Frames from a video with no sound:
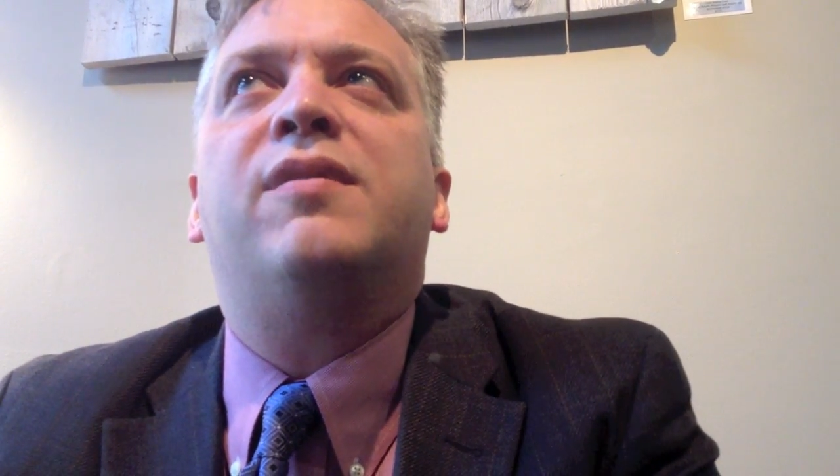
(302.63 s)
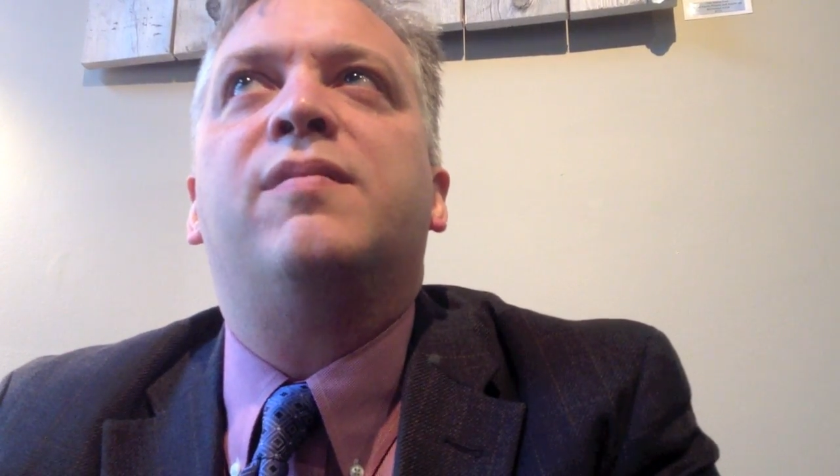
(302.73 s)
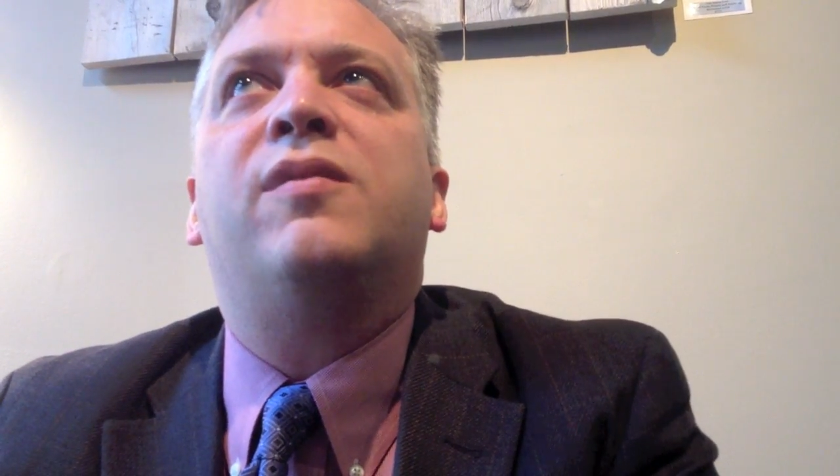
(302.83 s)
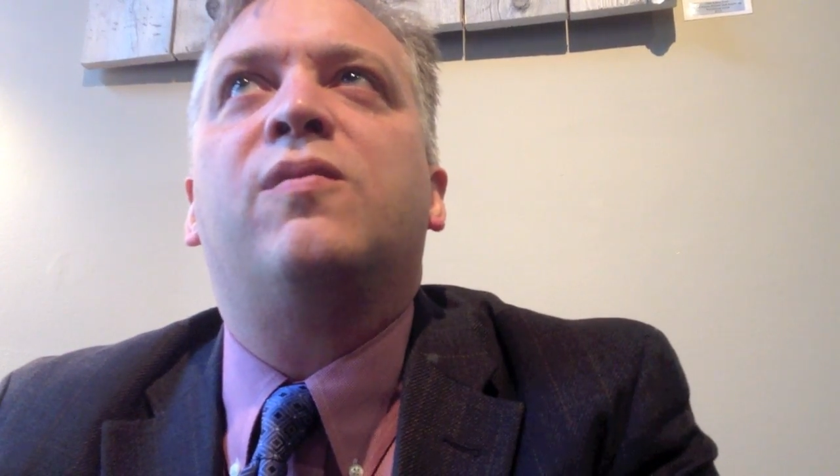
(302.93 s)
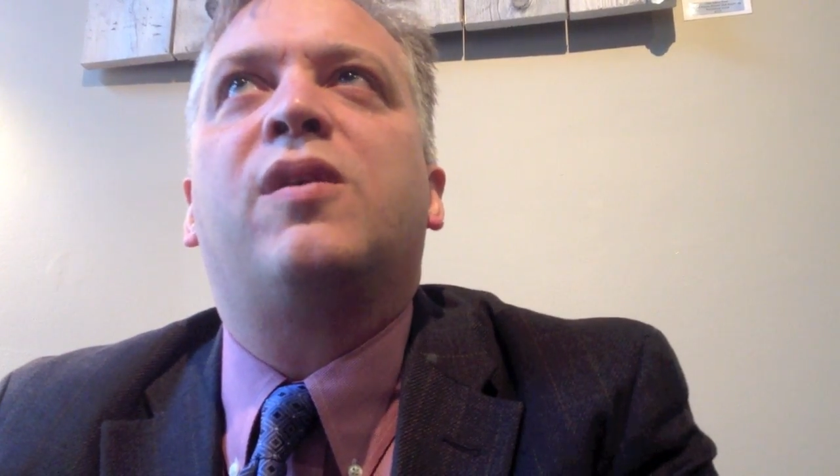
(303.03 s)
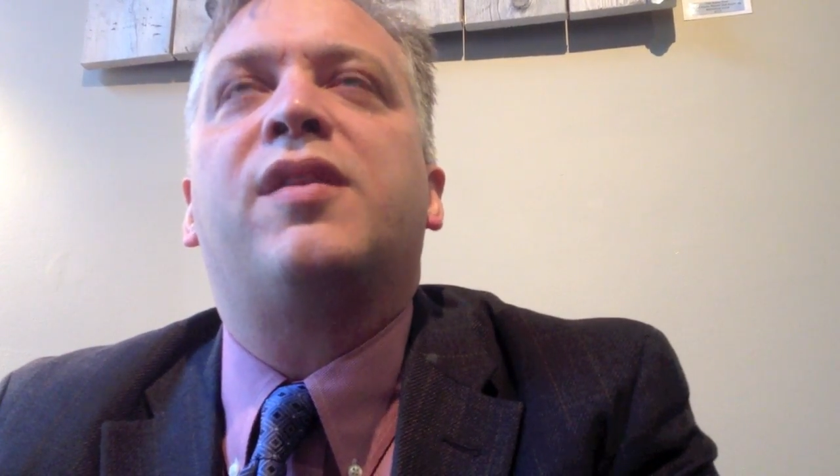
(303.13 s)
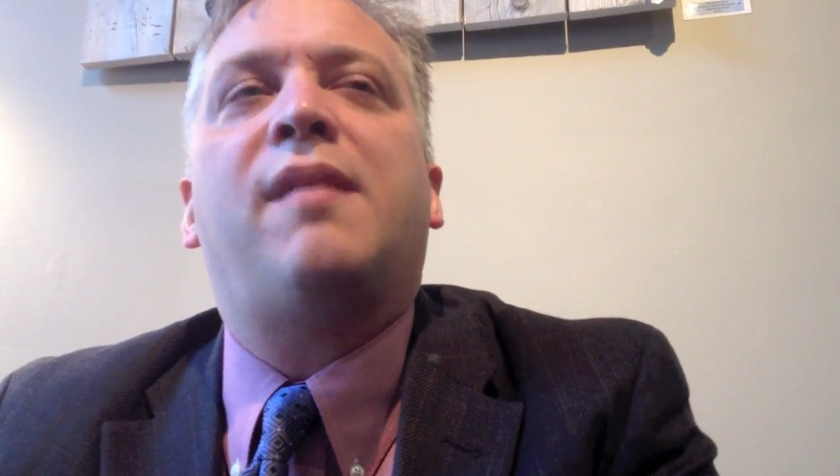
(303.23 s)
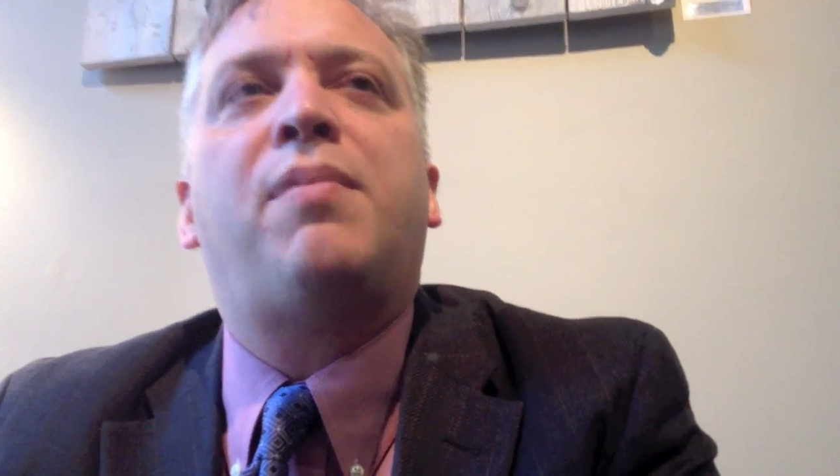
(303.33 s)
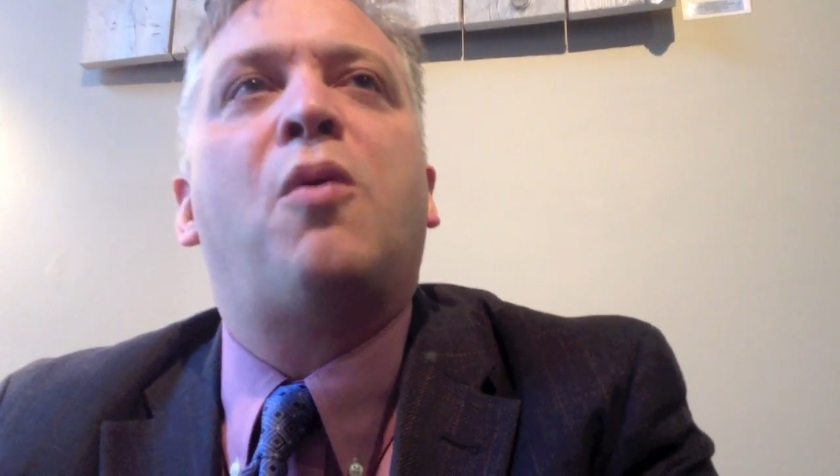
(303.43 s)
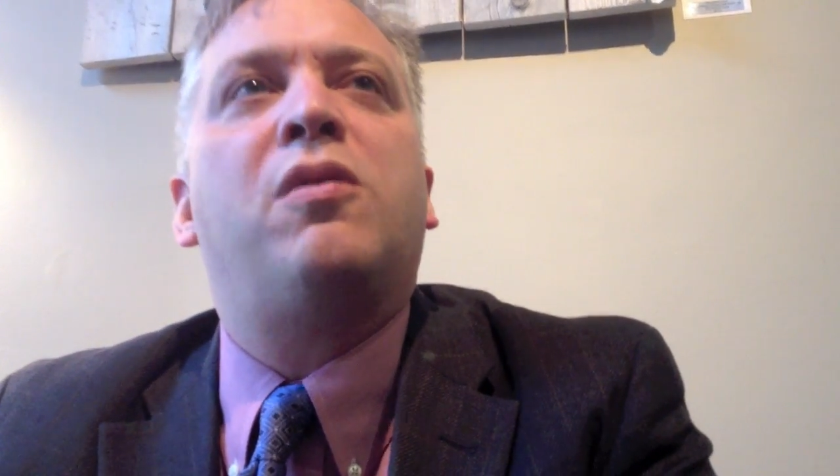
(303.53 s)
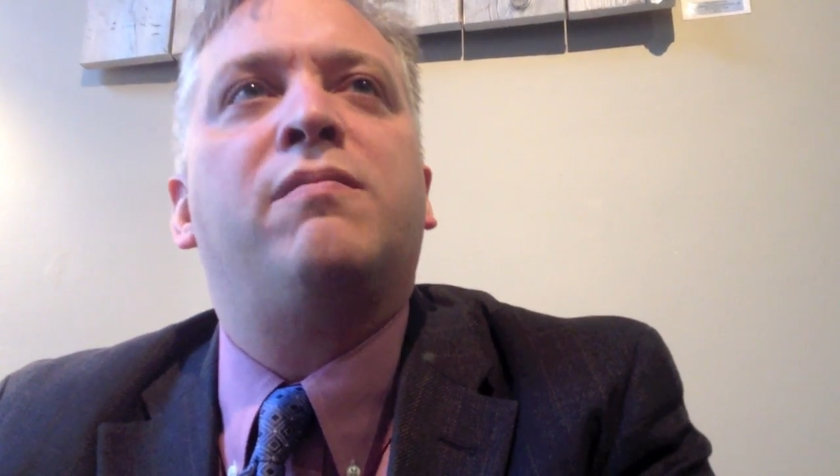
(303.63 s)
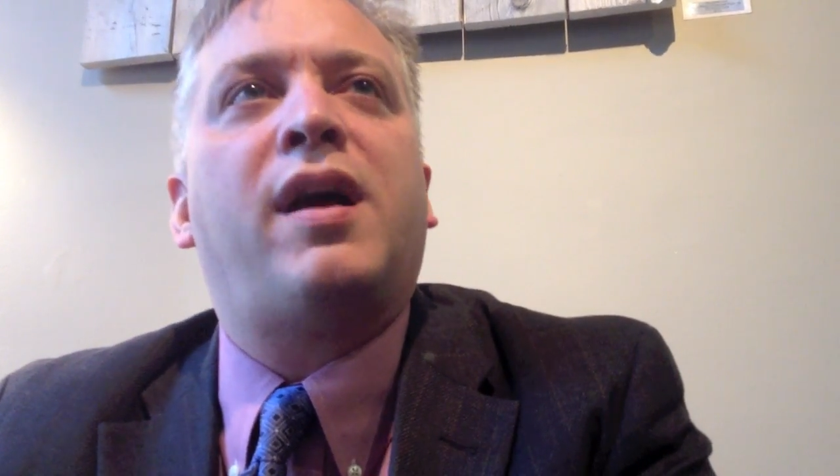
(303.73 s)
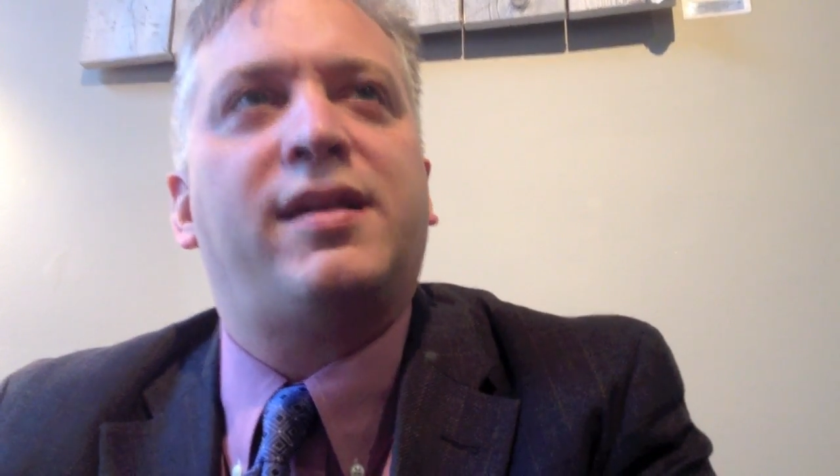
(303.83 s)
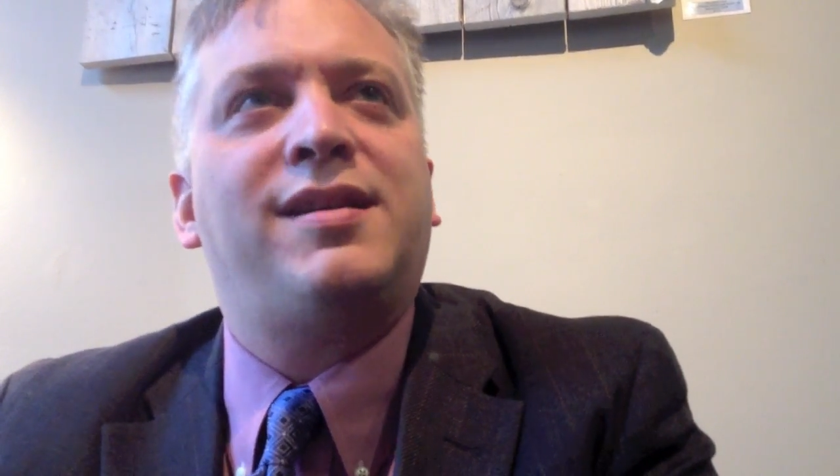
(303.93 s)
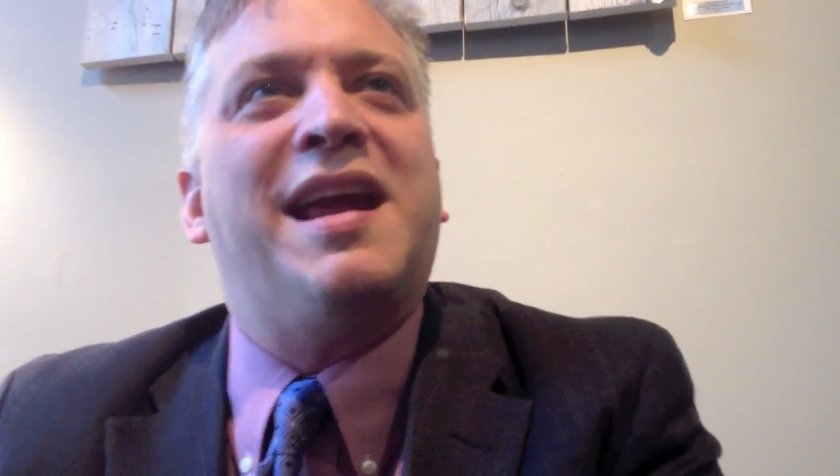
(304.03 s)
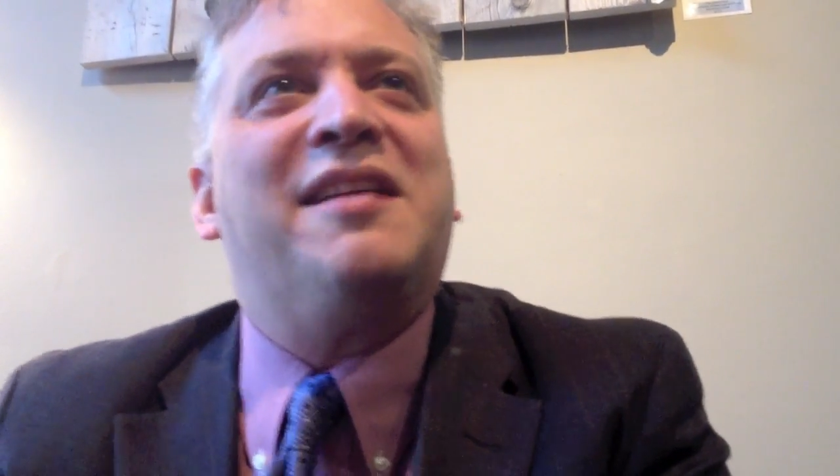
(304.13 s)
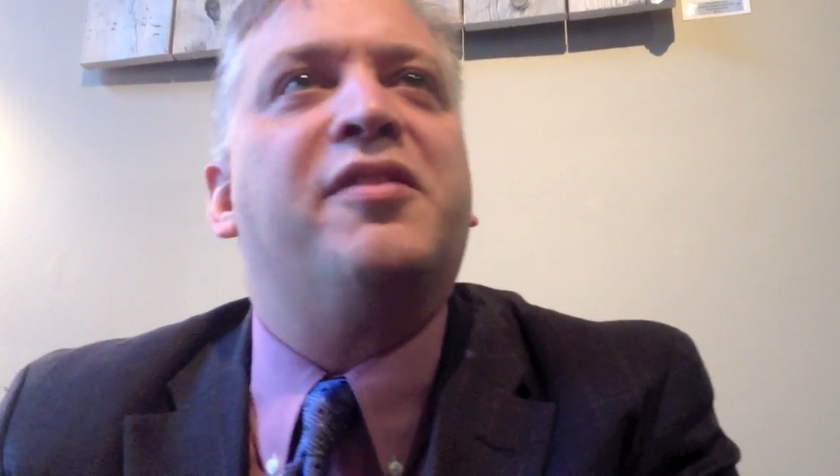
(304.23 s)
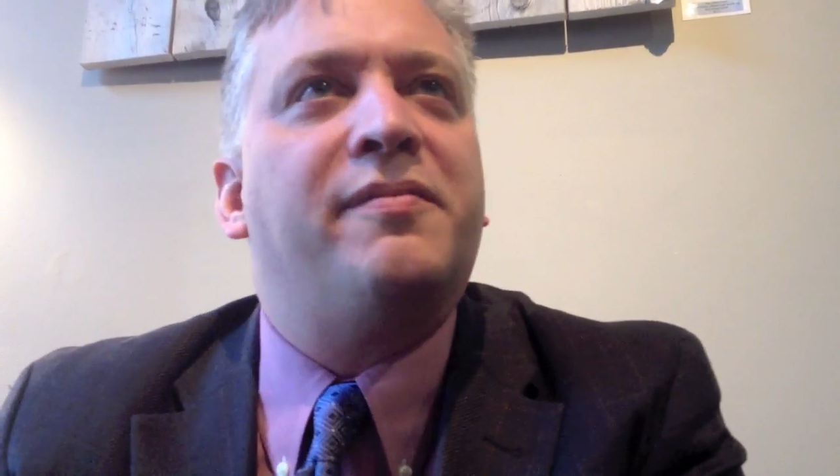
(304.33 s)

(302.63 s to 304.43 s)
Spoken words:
but where that poem might take